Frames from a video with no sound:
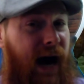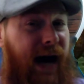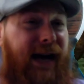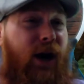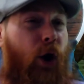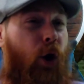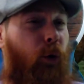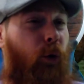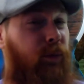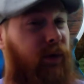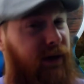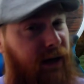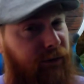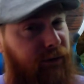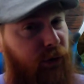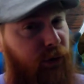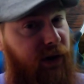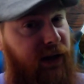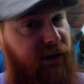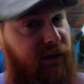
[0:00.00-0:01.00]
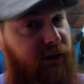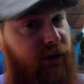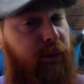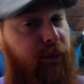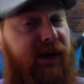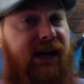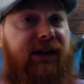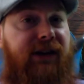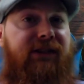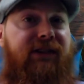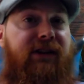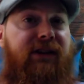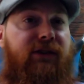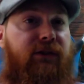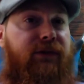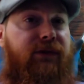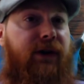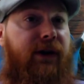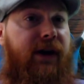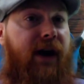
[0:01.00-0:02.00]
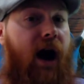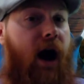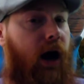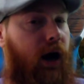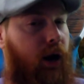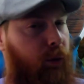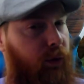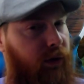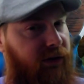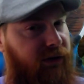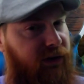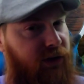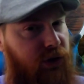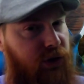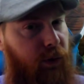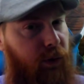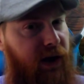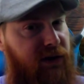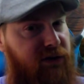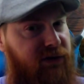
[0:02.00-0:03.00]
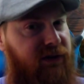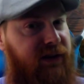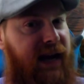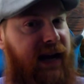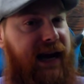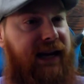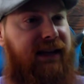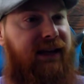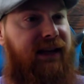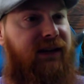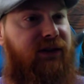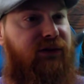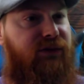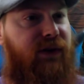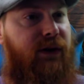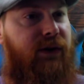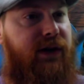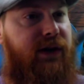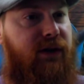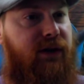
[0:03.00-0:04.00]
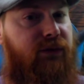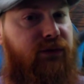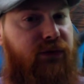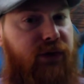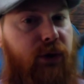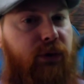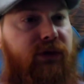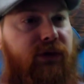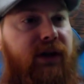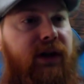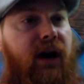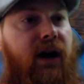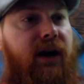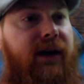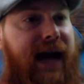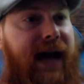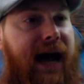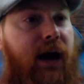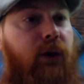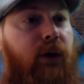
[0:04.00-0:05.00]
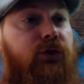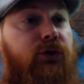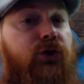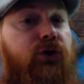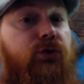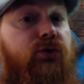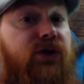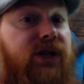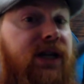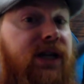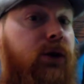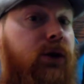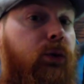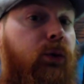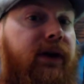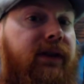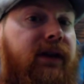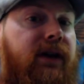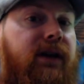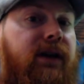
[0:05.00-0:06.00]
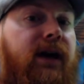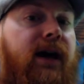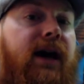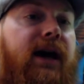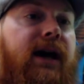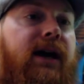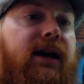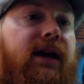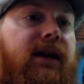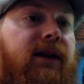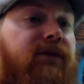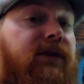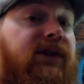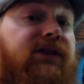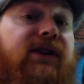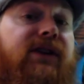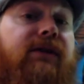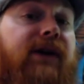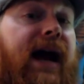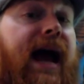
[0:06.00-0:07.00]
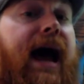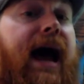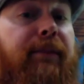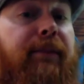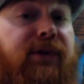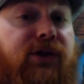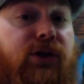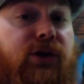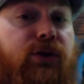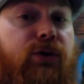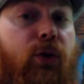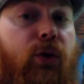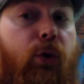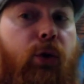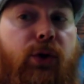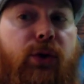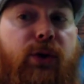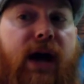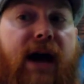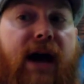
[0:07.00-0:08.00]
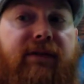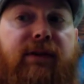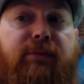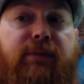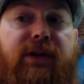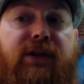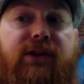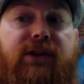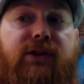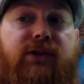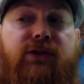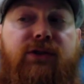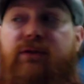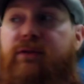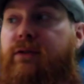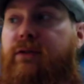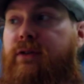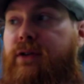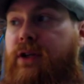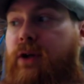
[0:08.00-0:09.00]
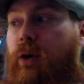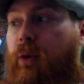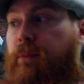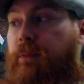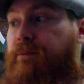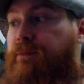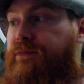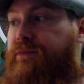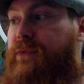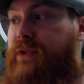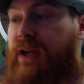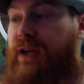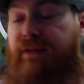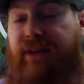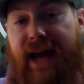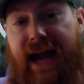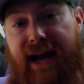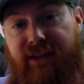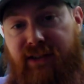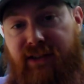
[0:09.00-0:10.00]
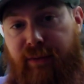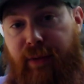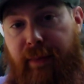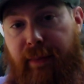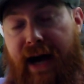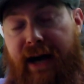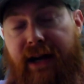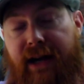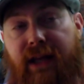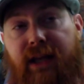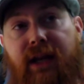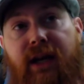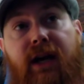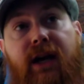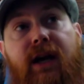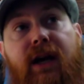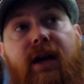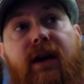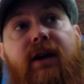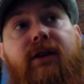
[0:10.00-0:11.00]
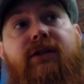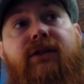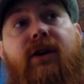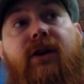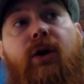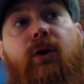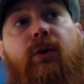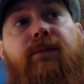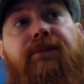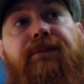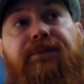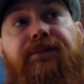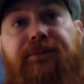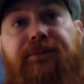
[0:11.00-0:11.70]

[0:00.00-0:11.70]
I hope you never run into, because it is a very awkward situation and it is very confusing on how to deal with it if it's never happened to you or you haven't been, you know, given a heads up about it. So